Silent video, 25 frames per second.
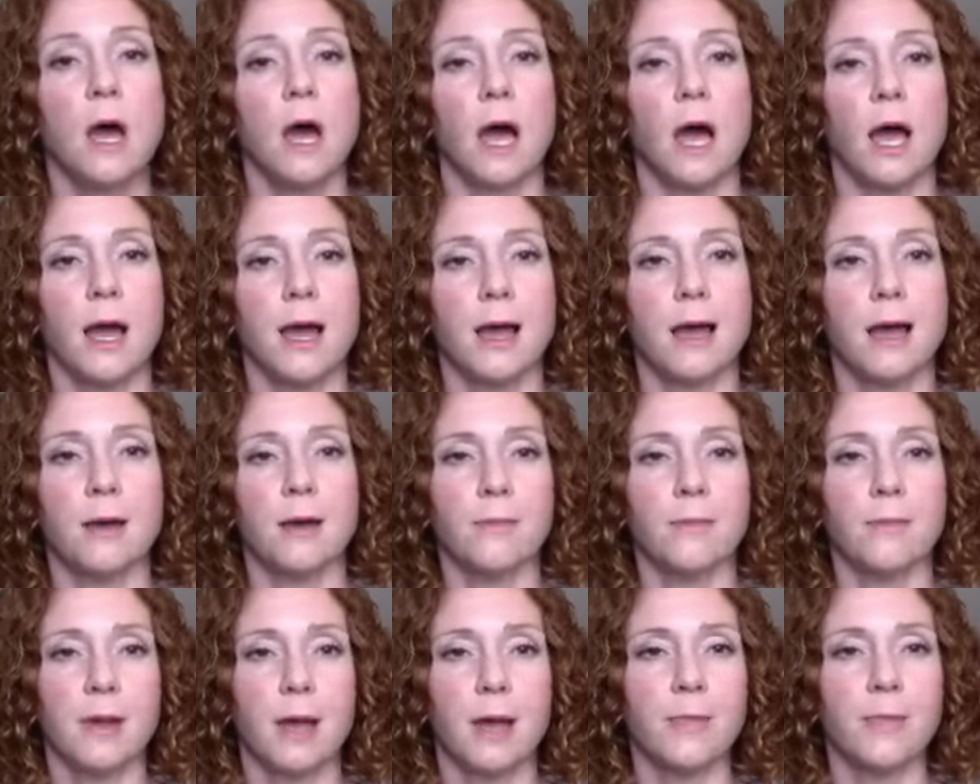
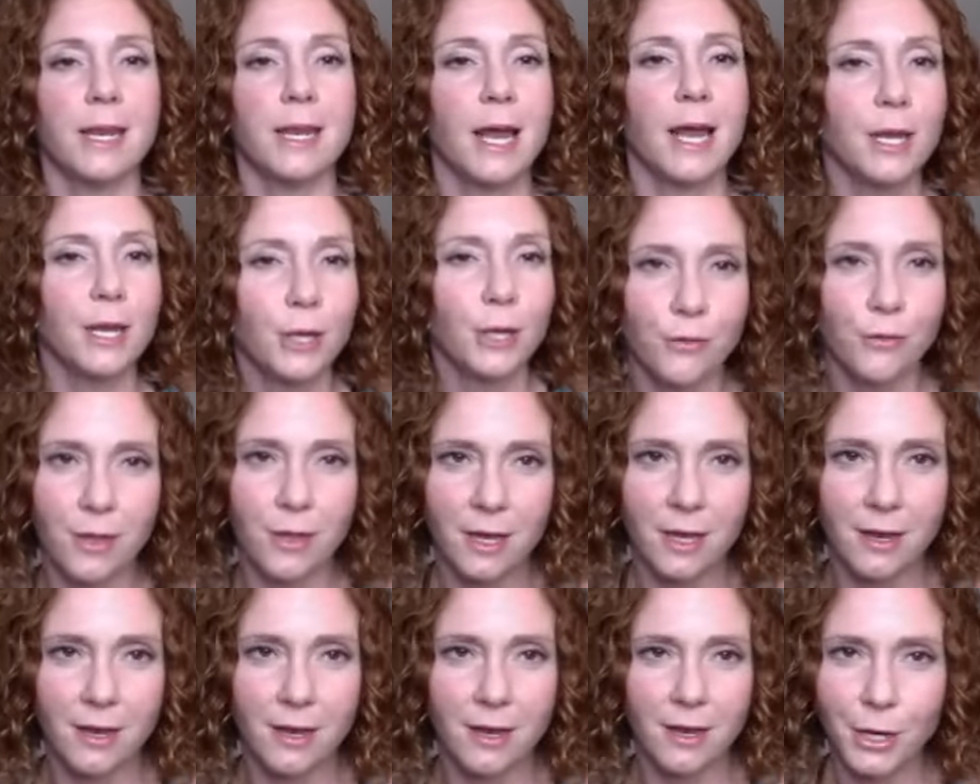I mean, I
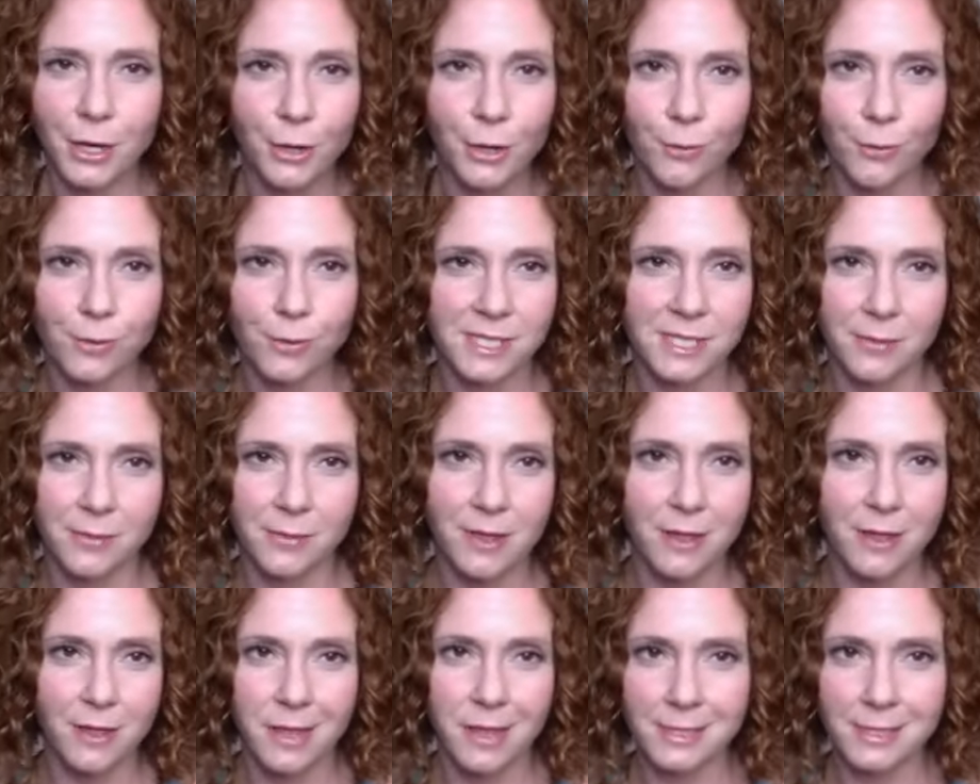know some
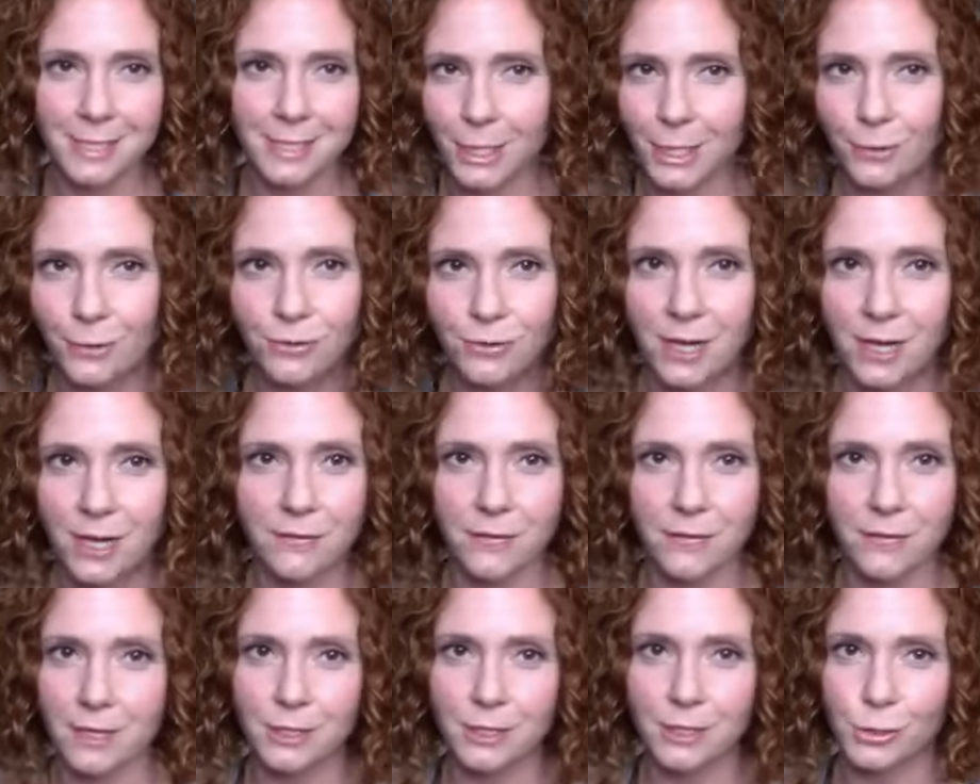of the things that you
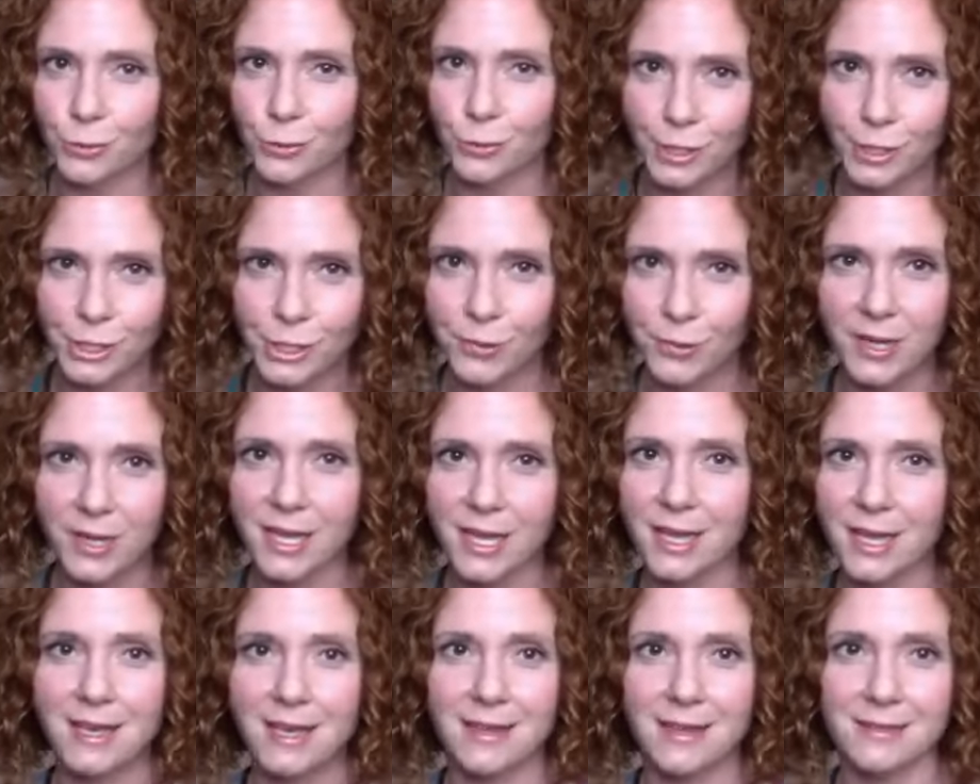enjoy
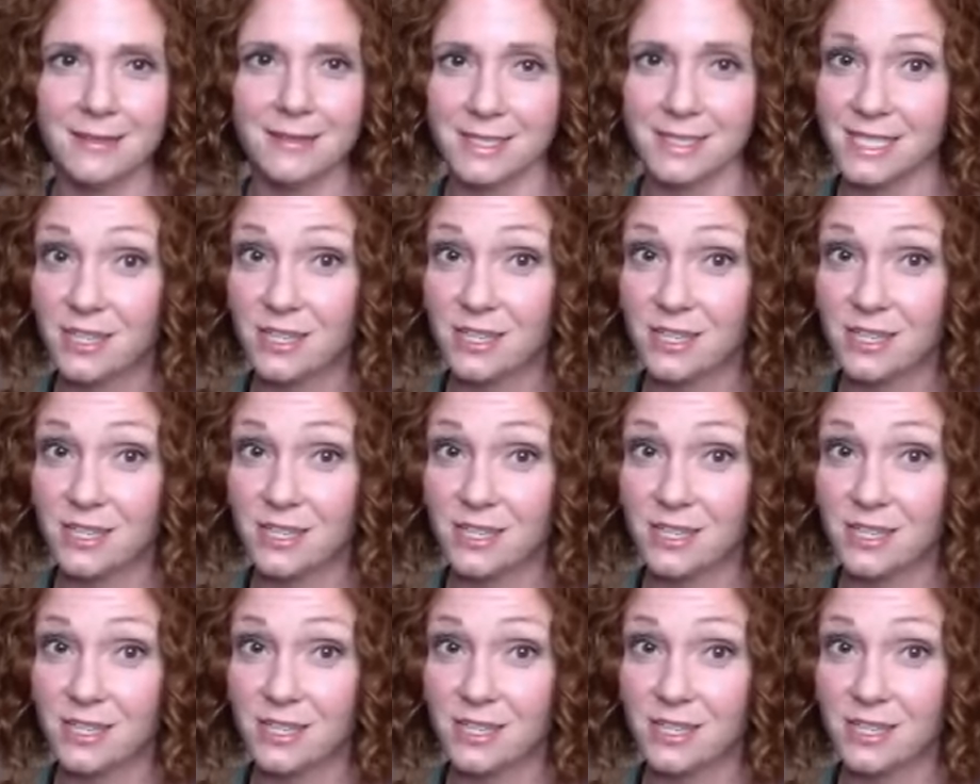doing, and it's